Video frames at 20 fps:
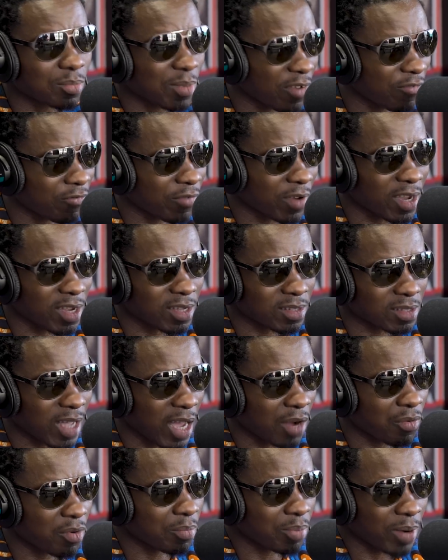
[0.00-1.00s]
with my mm-hmm. fans,
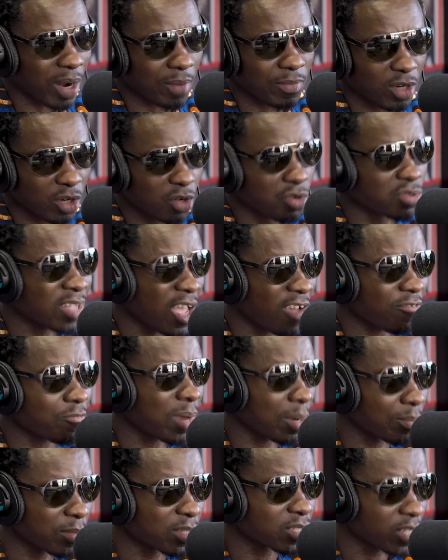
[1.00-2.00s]
I would probably lose half
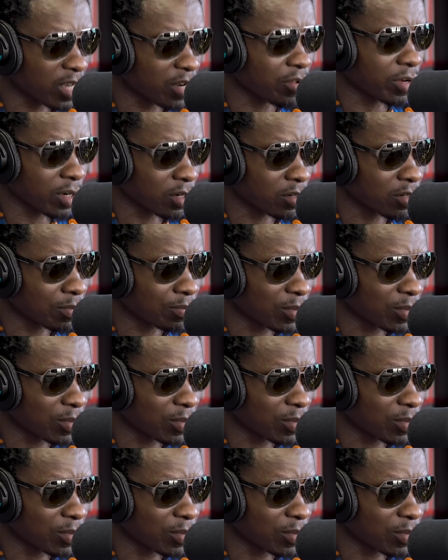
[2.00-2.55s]
my material.